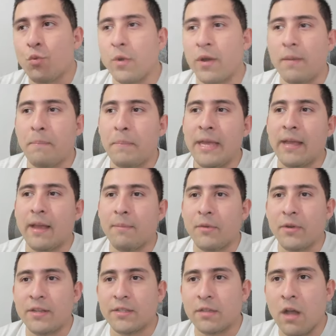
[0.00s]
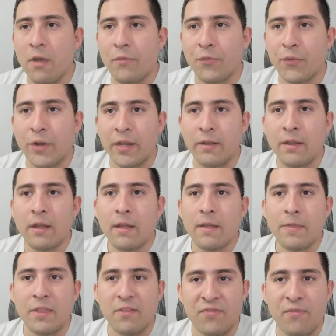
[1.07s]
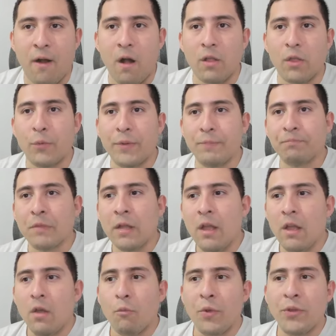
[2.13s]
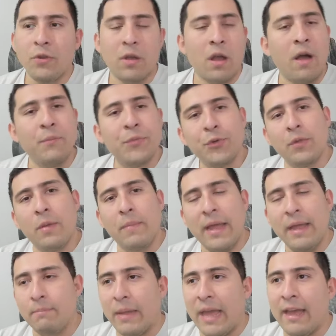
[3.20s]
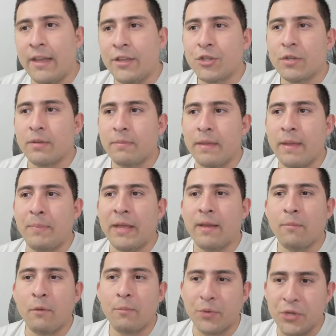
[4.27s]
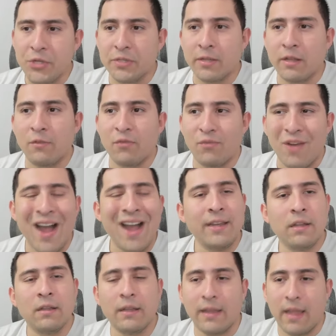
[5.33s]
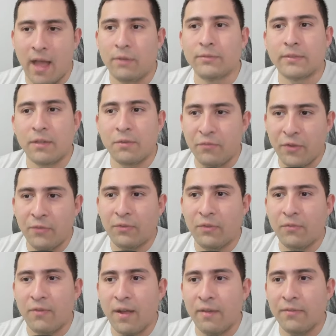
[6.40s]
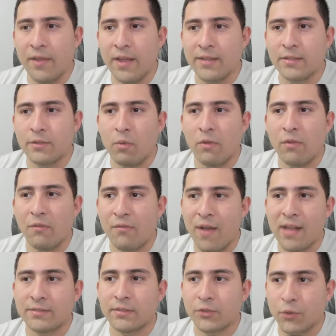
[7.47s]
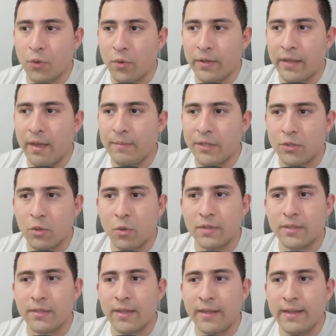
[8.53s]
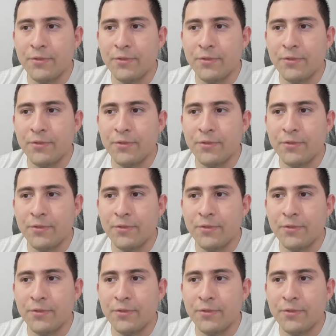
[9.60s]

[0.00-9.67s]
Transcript: one, Pikamoon is offering the following. When you come to the main page, the Pikamoon pre-sale final countdown, fifty-five days, one of the fastest growing gaming tokens in the